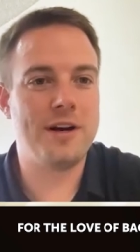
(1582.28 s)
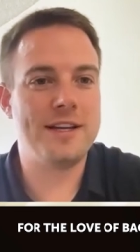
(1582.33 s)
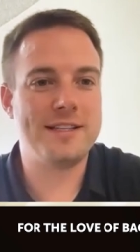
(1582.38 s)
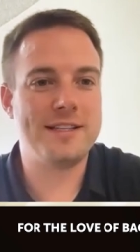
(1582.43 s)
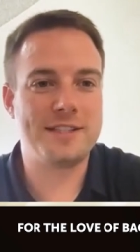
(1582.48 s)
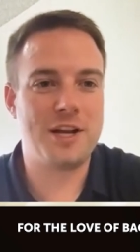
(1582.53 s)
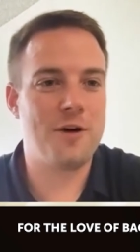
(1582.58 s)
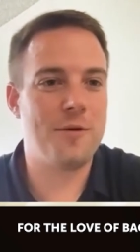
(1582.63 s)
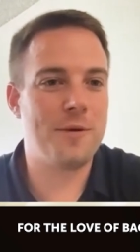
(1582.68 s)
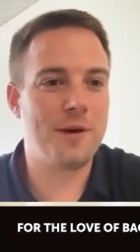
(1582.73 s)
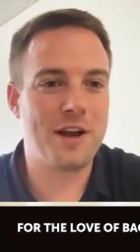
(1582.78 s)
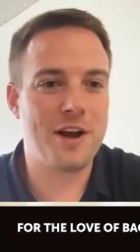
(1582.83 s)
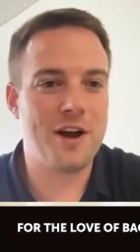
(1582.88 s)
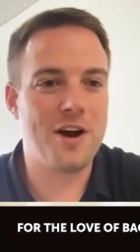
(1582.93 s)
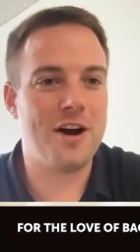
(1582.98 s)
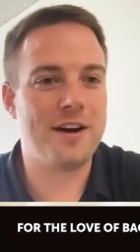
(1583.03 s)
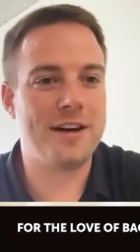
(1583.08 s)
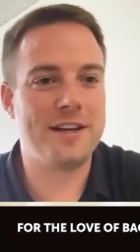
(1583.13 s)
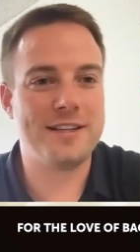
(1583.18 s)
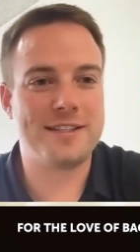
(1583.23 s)
is going
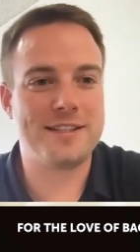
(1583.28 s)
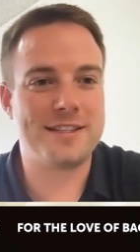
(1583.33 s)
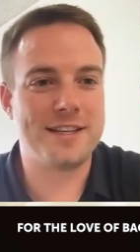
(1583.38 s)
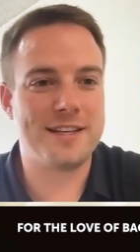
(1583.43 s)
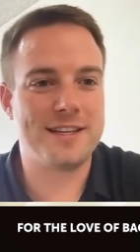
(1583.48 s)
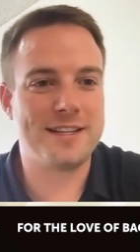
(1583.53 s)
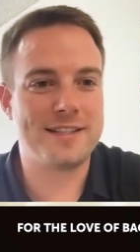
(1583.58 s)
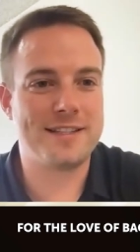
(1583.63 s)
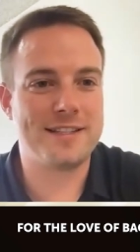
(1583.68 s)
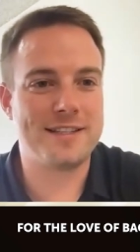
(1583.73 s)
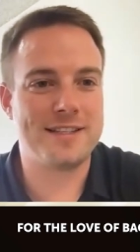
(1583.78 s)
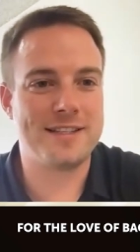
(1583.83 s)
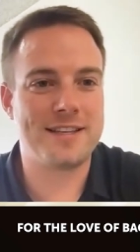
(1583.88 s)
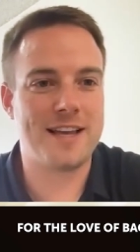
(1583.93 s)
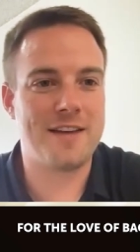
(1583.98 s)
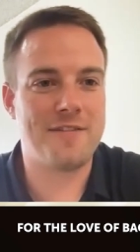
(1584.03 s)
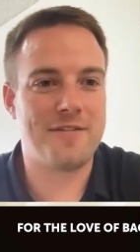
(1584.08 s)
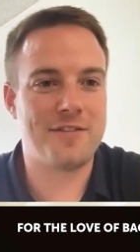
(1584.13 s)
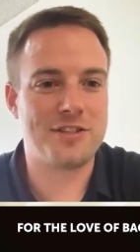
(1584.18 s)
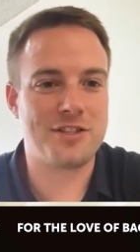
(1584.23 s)
on is, is is
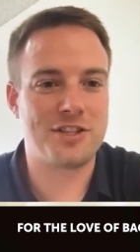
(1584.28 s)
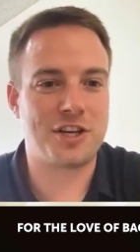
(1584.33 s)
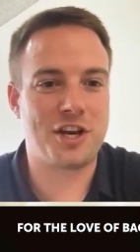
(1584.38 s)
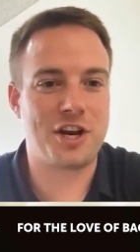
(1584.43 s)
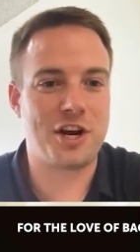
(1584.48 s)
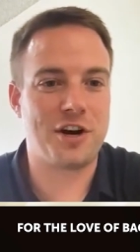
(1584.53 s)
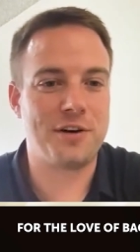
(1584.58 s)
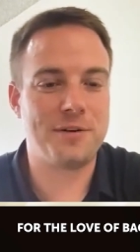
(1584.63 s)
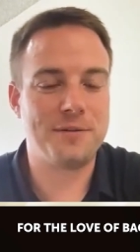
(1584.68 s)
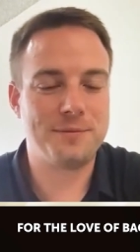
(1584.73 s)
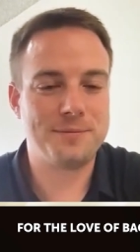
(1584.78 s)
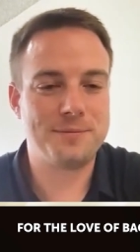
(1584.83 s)
safe and secure.